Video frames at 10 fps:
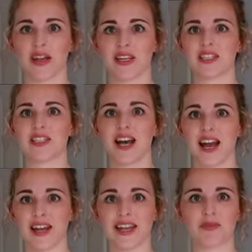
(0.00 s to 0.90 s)
It is
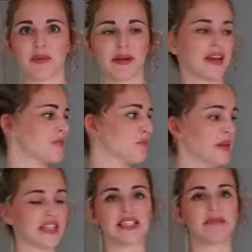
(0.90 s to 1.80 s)
tiny. It's probably like as
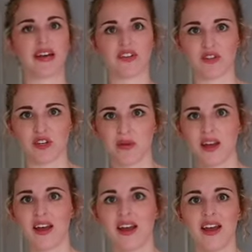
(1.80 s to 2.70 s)
big as this bedroom.
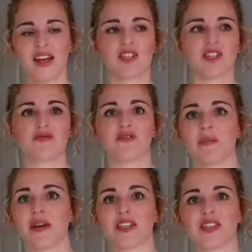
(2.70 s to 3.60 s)
It's just
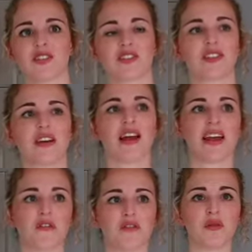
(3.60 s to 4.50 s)
rubbish. They just sell
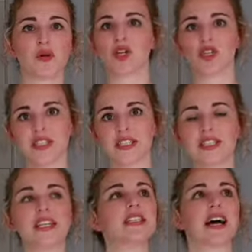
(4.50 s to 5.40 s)
like a few cushions
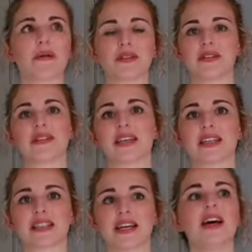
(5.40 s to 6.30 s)
and tea towels and
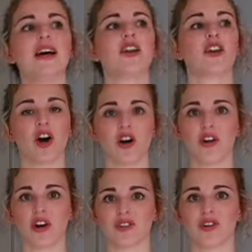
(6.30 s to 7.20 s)
things. Not
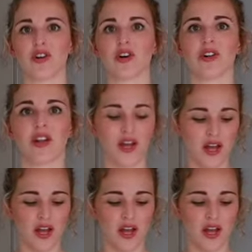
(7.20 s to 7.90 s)
a lot at all.